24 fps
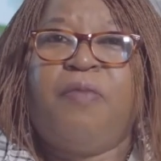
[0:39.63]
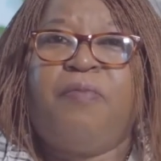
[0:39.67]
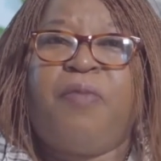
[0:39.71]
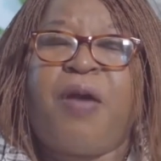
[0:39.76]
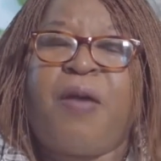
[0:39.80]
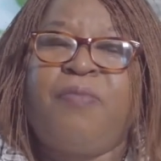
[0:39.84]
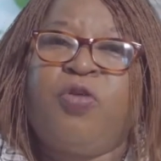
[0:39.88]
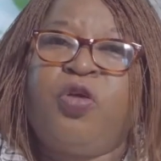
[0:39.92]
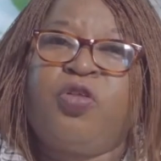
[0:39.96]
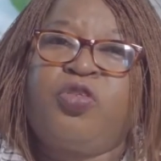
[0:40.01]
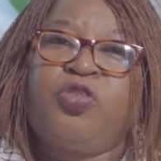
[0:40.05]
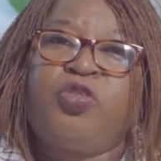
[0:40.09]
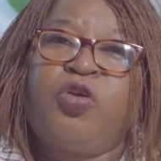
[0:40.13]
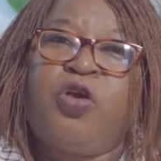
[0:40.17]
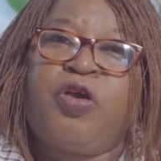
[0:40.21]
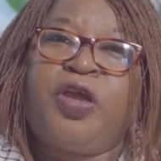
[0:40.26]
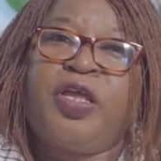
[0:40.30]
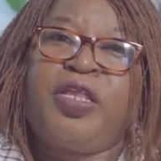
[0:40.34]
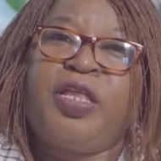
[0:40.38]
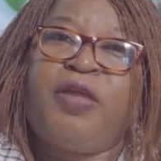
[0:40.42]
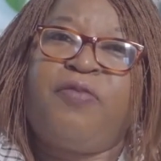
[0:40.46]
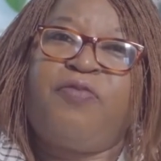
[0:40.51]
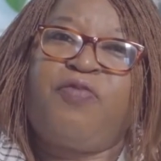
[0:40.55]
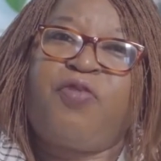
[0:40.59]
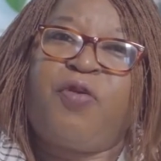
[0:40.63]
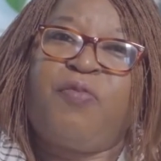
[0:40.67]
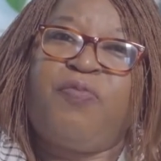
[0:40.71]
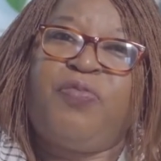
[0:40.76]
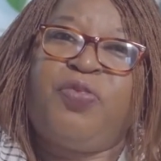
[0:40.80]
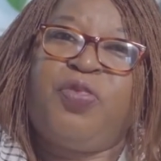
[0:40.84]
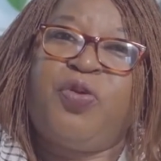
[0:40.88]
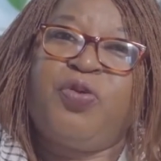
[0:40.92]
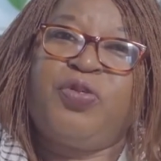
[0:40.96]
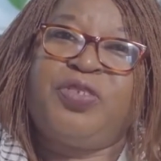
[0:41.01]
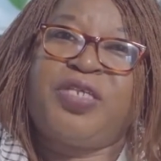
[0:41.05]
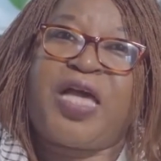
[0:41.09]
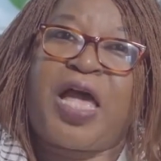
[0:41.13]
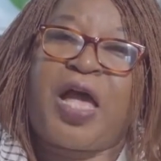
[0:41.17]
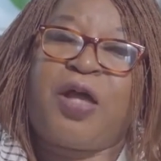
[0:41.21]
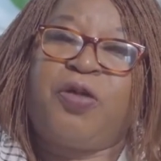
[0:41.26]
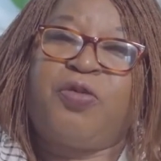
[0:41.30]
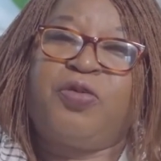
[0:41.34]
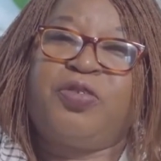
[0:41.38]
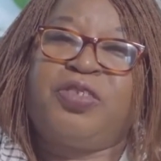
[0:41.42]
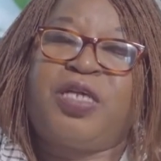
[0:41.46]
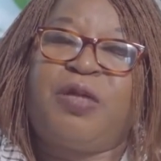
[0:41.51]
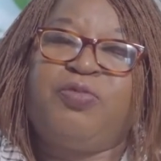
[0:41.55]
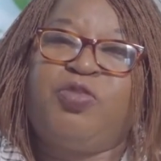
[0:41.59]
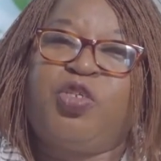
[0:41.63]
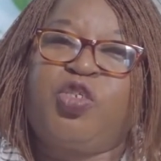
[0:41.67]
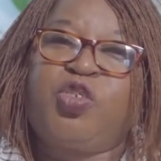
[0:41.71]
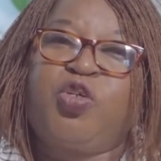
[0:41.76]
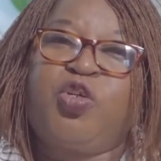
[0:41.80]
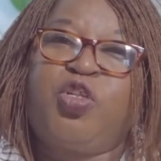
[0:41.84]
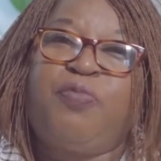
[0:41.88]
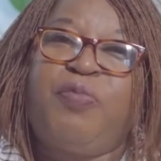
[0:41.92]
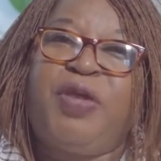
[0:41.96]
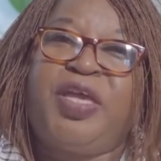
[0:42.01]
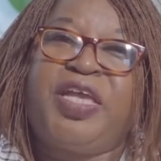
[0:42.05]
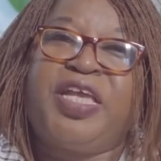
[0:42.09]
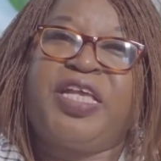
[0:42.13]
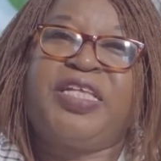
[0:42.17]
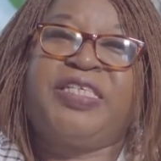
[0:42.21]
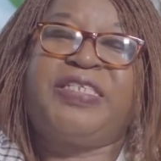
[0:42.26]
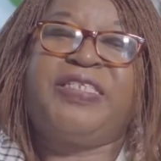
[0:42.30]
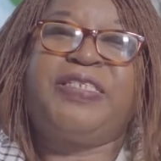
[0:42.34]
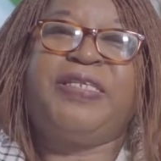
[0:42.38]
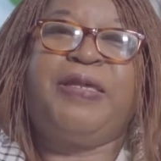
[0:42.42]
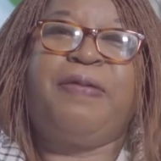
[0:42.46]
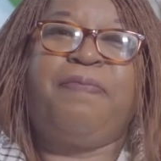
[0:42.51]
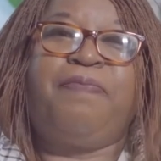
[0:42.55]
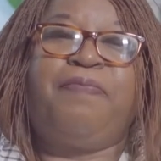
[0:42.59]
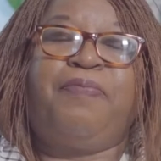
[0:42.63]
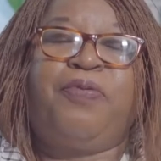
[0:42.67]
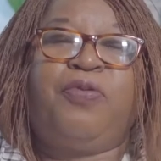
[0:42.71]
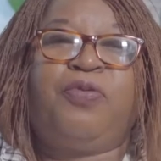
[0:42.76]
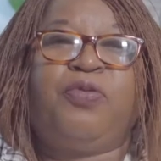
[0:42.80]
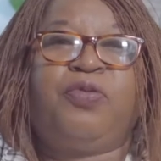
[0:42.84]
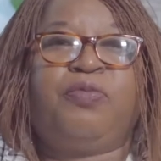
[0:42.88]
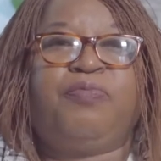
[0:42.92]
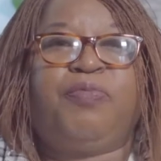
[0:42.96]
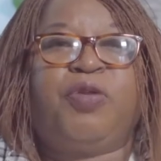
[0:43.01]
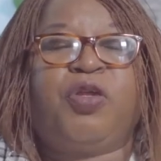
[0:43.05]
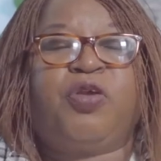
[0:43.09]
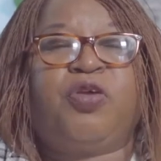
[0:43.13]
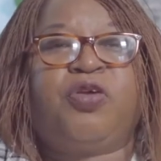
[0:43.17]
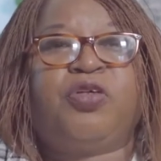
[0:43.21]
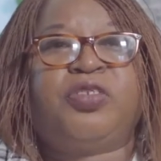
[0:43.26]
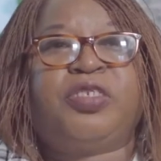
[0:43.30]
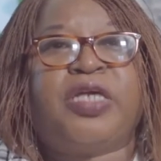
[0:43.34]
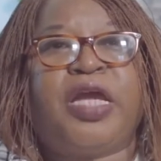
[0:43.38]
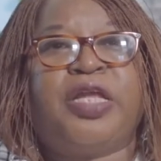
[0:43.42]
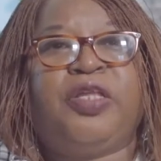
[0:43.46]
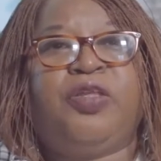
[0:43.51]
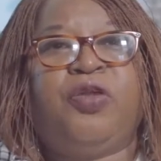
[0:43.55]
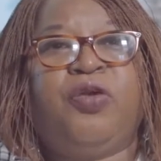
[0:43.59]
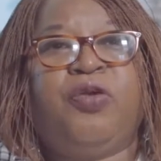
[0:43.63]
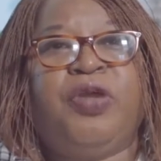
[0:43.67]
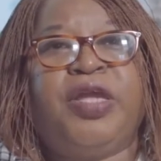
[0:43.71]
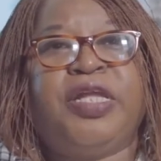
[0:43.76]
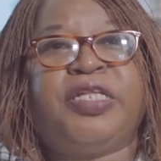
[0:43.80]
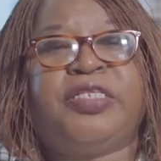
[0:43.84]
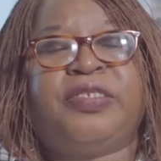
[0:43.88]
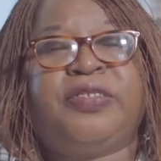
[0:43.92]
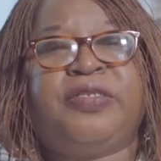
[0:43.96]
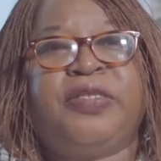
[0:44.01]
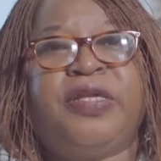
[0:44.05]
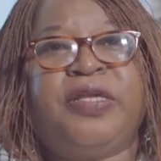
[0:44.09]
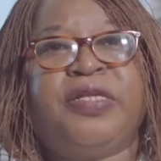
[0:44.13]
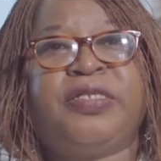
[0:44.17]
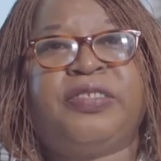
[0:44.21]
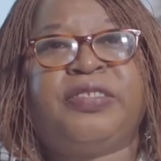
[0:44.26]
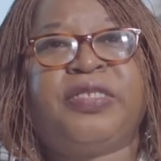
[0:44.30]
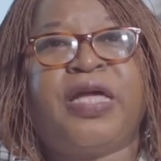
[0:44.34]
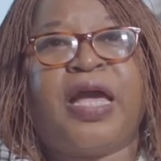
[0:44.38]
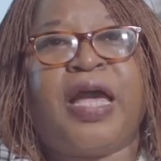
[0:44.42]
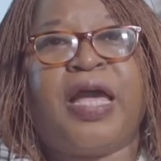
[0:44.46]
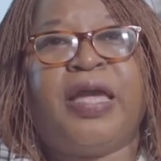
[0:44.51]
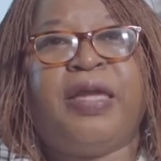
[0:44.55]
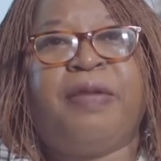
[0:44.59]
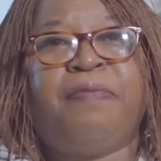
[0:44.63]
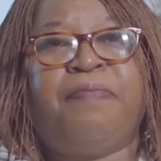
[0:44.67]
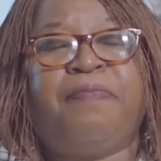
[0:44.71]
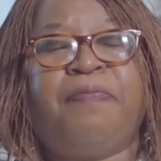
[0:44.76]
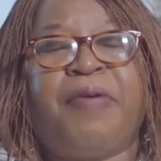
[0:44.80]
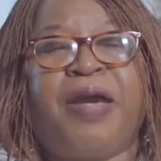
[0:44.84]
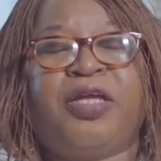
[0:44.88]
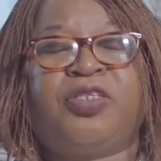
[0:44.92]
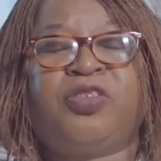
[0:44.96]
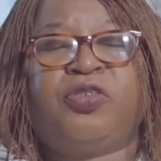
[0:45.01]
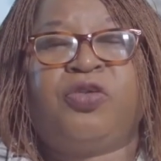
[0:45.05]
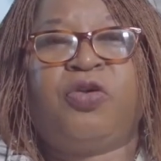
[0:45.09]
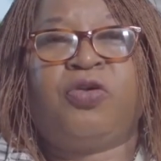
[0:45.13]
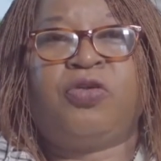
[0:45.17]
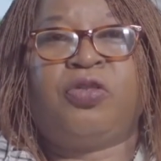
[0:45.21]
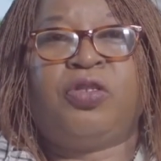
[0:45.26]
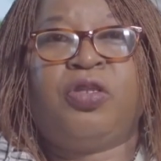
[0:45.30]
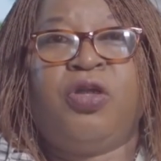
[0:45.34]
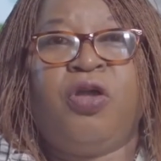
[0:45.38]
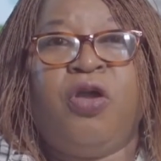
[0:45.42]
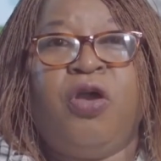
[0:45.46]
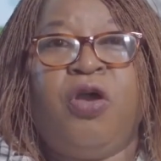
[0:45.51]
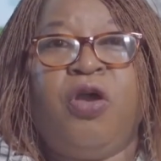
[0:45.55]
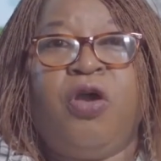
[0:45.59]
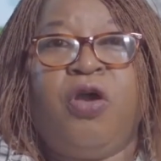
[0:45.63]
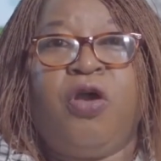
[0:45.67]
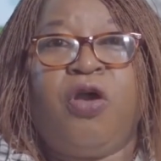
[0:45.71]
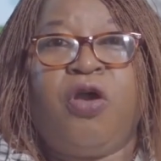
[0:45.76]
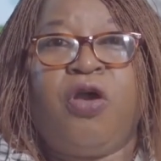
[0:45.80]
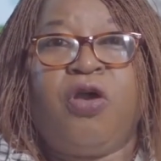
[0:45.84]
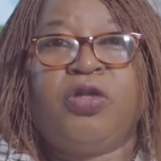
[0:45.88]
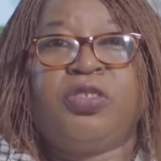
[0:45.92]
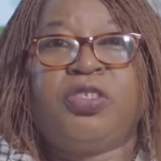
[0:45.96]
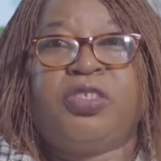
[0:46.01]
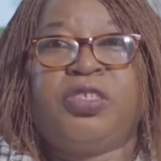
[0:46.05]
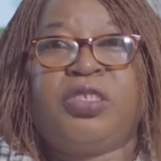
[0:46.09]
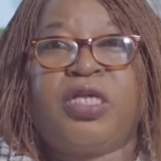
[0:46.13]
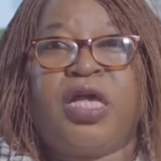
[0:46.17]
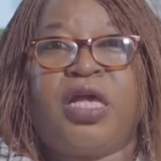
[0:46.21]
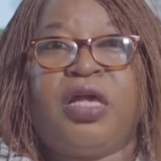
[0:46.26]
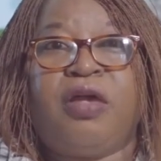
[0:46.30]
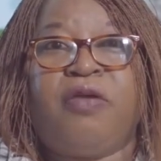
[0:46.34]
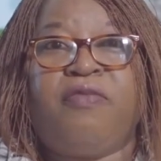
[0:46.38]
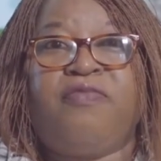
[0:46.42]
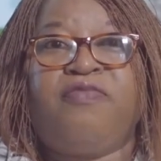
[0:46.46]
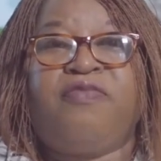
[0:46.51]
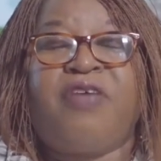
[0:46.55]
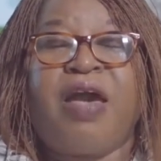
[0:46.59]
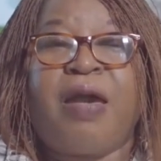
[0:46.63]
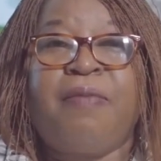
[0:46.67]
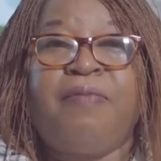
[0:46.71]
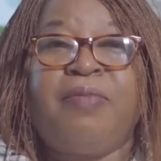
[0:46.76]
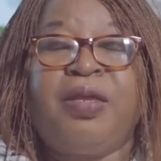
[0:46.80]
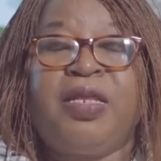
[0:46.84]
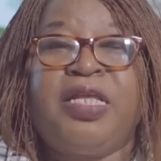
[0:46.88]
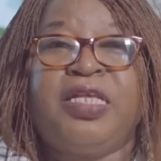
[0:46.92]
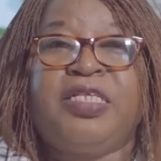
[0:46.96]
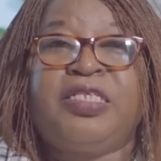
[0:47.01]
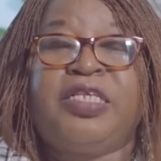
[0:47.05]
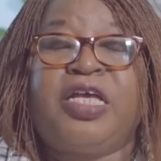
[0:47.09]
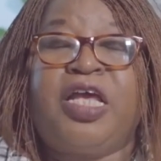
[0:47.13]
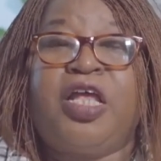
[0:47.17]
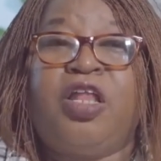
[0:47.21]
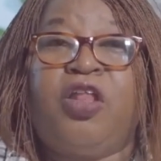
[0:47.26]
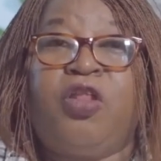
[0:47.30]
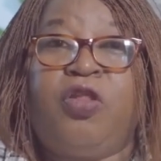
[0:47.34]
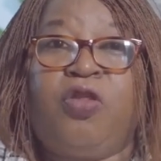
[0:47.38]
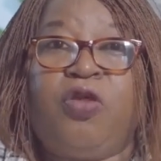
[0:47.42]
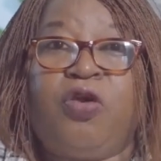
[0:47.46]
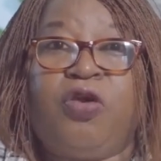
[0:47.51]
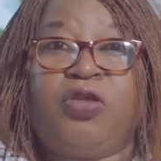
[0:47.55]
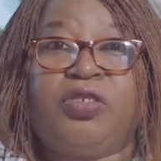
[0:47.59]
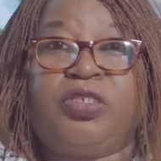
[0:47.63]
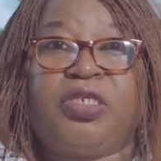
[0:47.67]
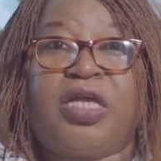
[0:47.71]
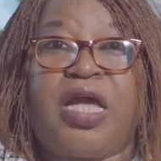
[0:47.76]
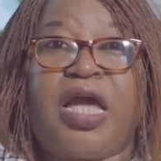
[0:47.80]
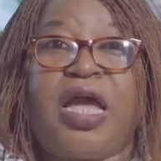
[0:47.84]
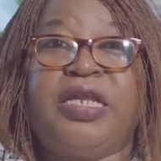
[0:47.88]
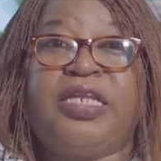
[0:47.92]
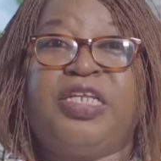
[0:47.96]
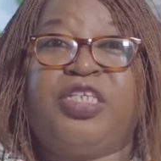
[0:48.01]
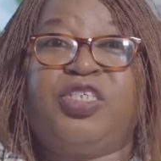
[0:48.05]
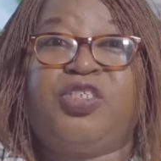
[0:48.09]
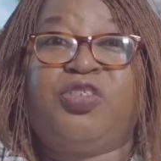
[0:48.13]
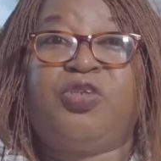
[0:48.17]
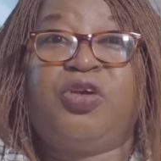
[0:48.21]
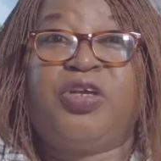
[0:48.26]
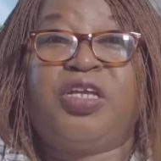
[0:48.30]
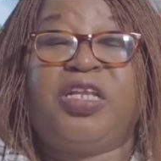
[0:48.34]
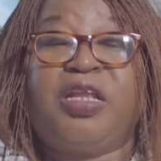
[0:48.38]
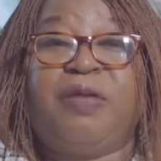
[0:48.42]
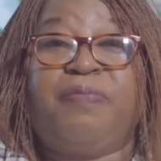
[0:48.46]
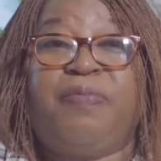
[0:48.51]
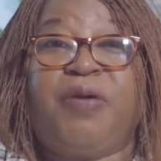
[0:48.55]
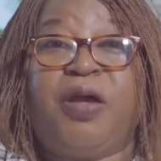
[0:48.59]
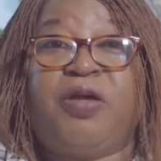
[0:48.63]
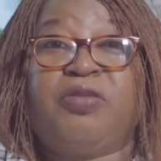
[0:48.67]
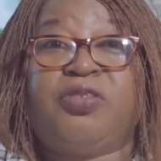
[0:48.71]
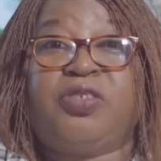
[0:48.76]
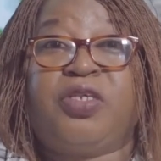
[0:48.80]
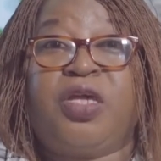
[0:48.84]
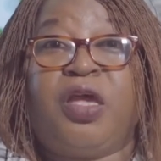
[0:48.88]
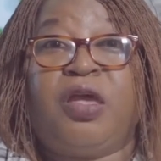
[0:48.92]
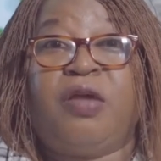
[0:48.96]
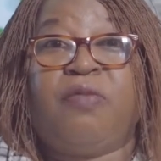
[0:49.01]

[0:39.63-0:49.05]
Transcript: But I'm not talking it from those angles. I'm just going to make it simple because I know it's things that impact on us families a lot. And it's talking about